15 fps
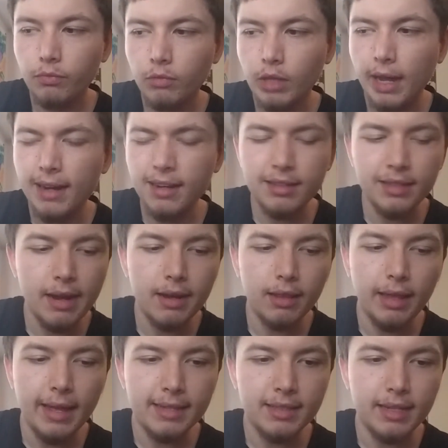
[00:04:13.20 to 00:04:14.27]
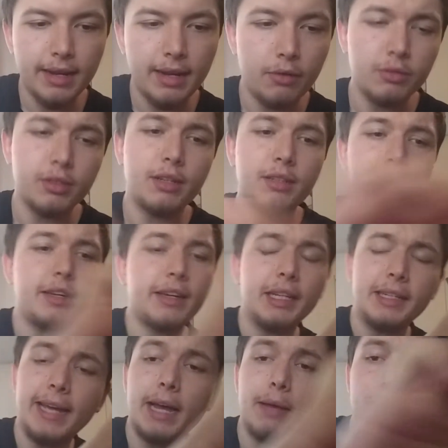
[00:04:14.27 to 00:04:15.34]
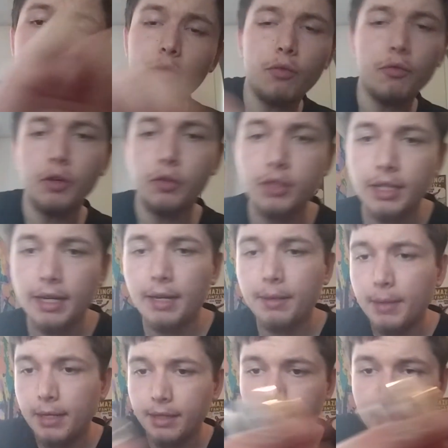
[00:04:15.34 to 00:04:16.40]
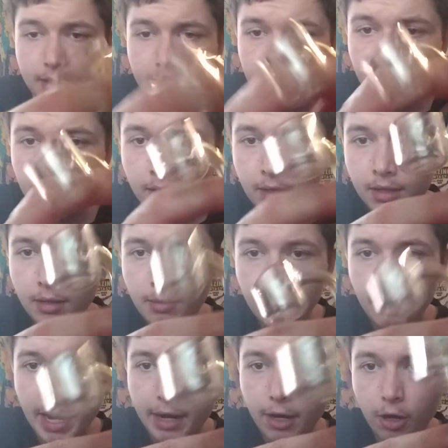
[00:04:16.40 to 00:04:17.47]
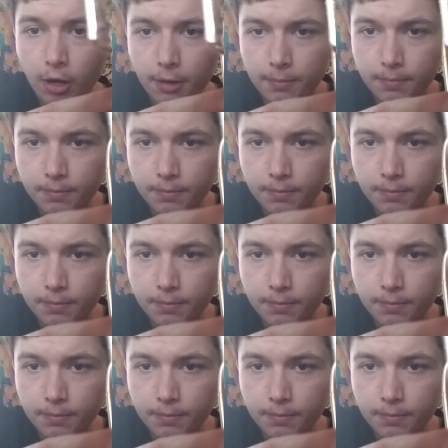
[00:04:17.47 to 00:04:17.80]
I decided last night I was going to take a dab for the first time out of this banger.